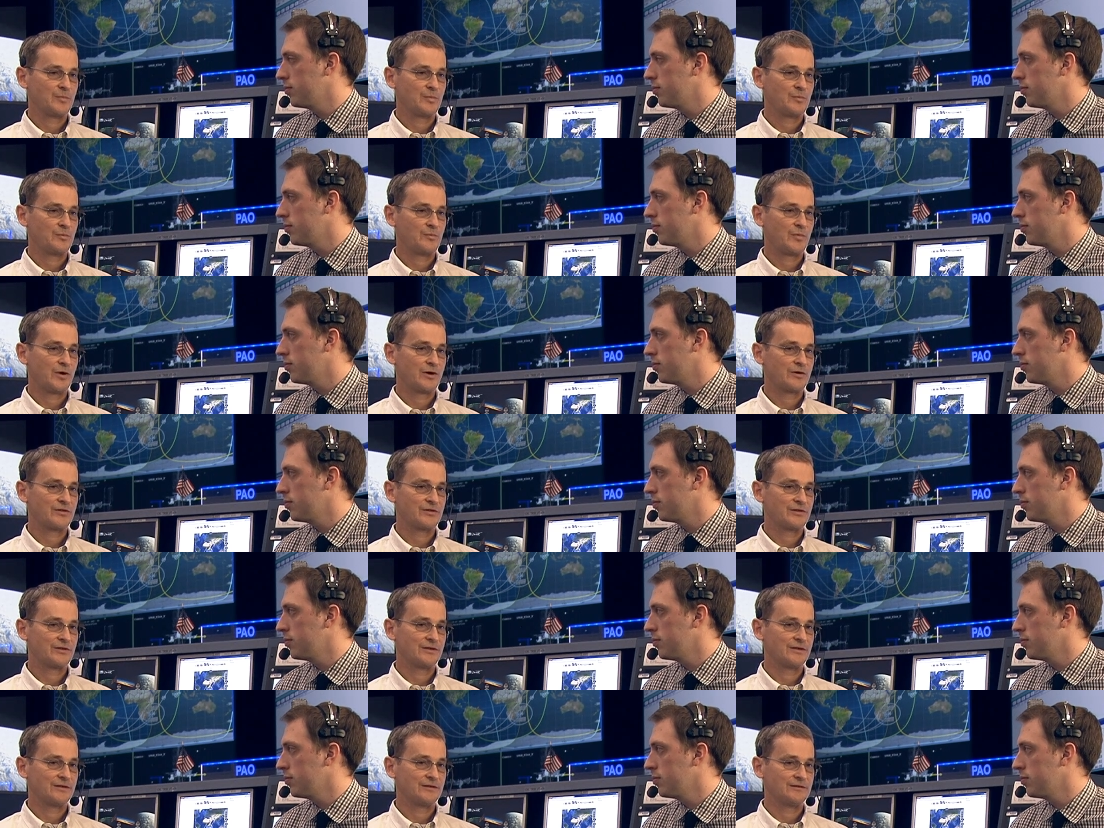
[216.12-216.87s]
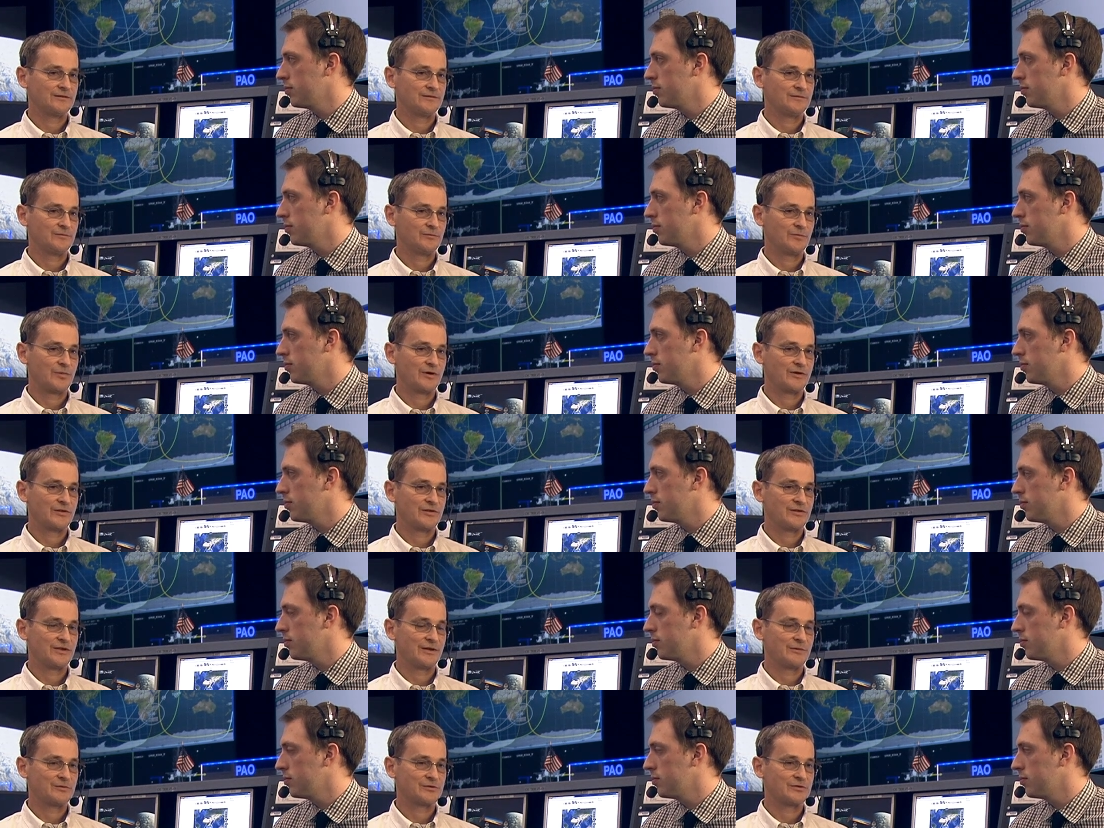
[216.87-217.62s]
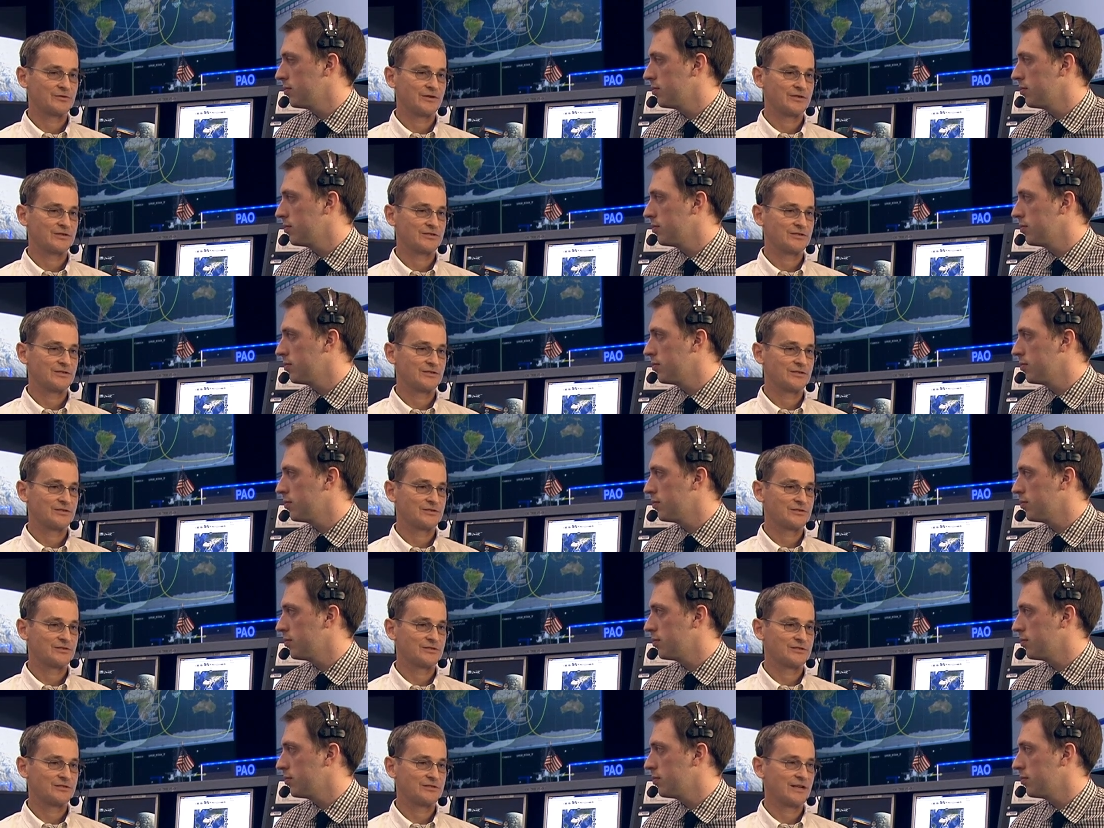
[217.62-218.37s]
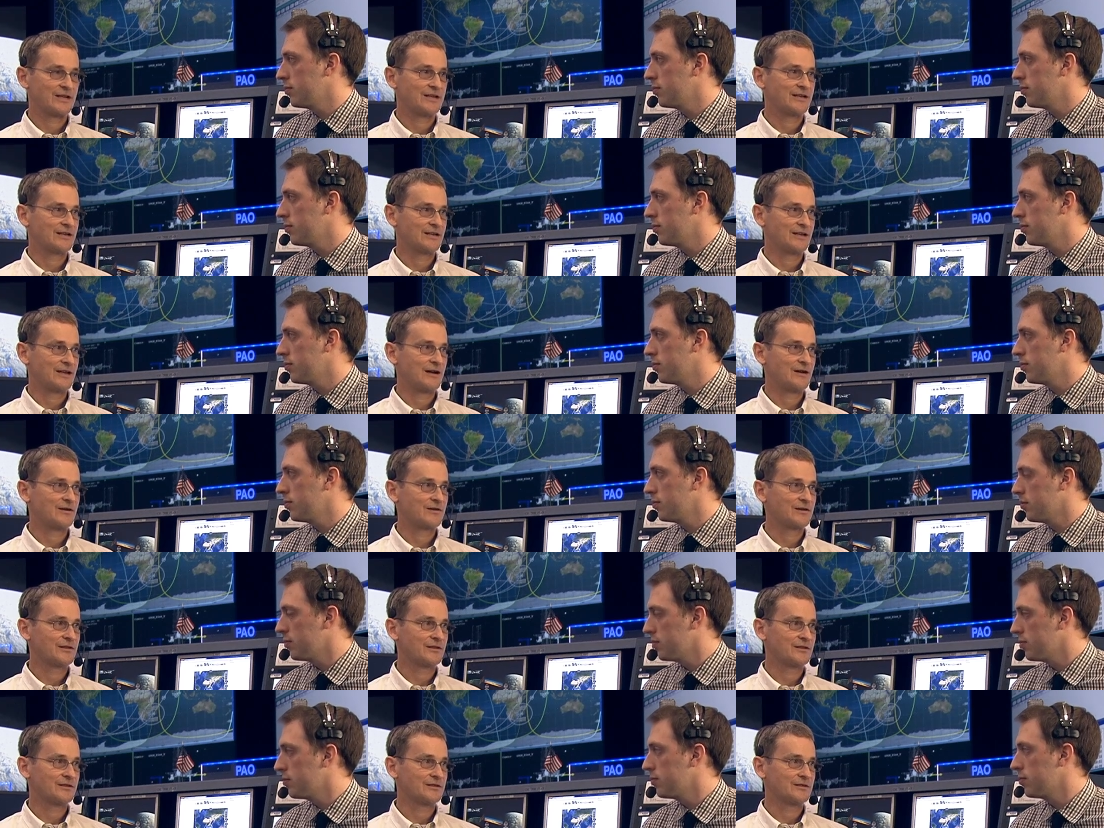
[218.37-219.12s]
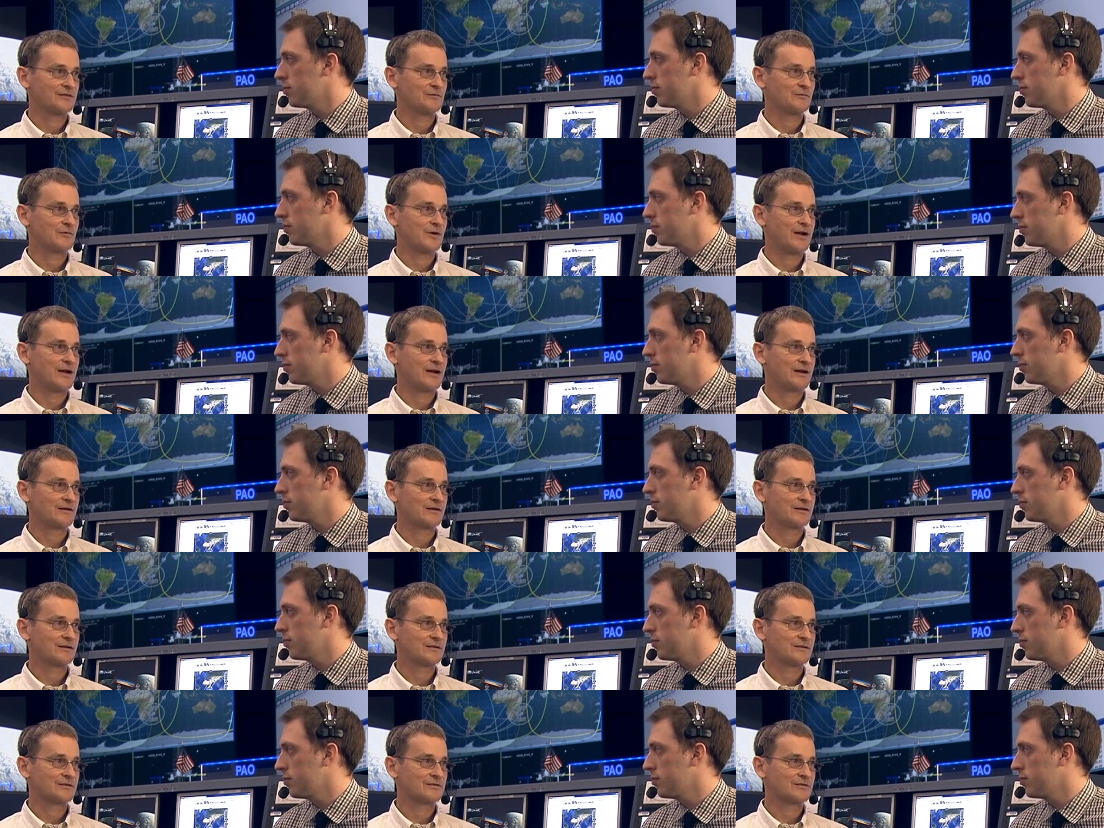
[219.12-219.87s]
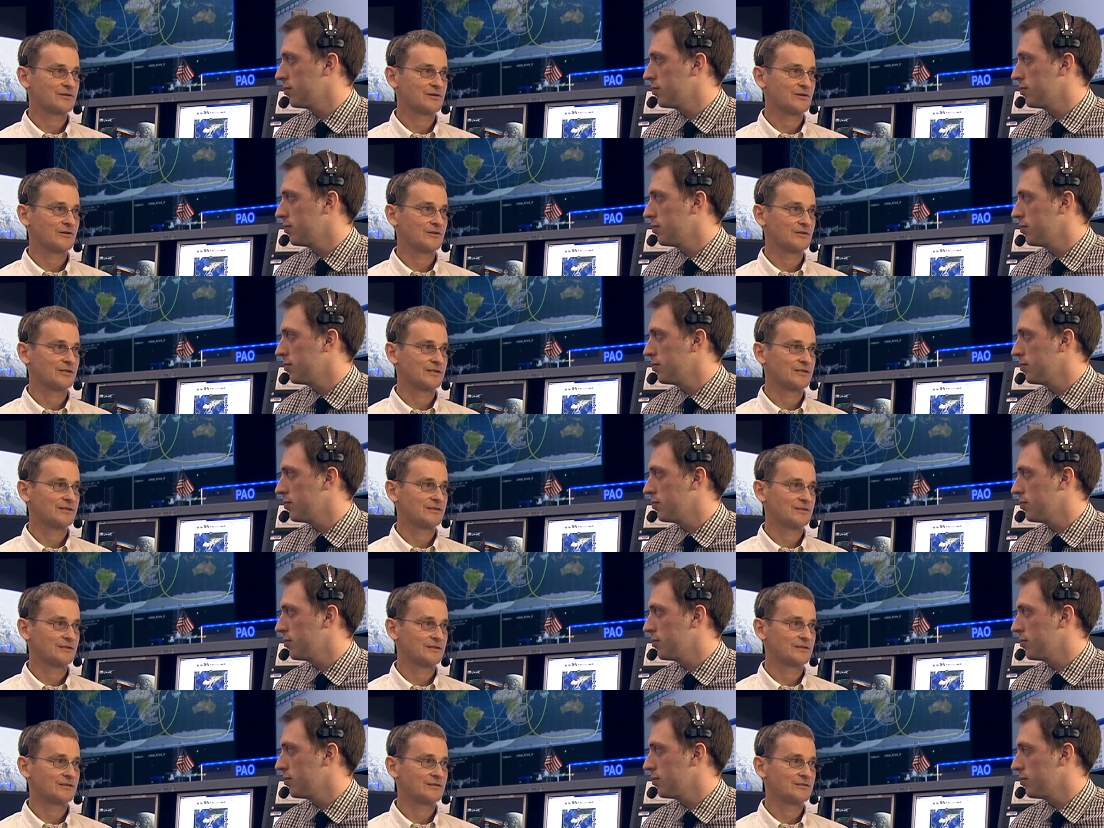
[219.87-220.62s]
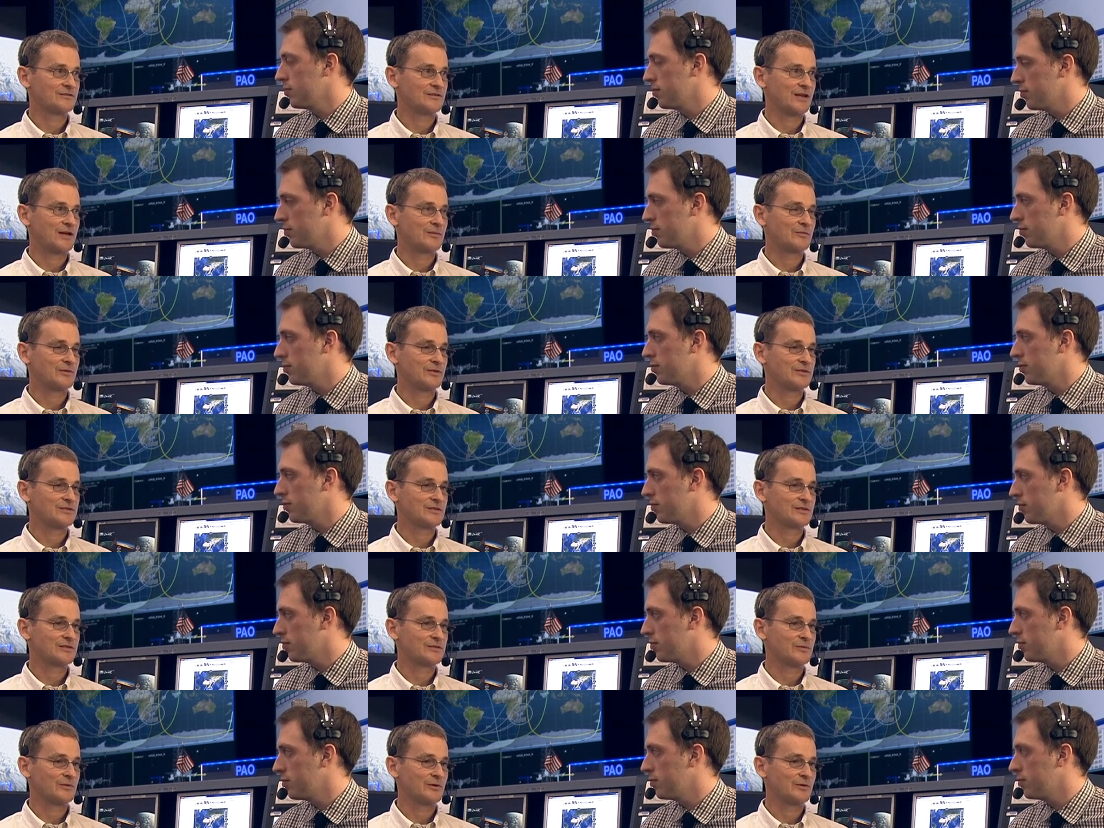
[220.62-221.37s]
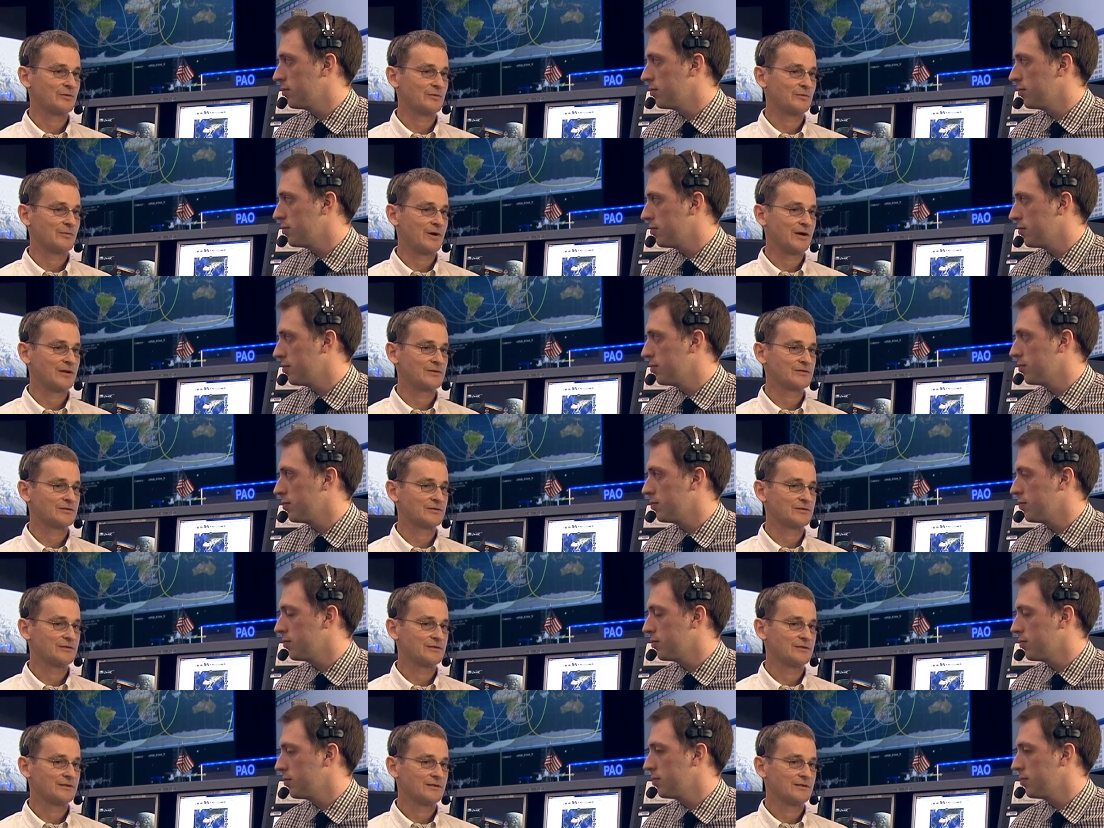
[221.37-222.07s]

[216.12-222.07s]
Speaker 1: Part of the demonstration is to take it out of the rack. It's currently in the Japanese experiment module,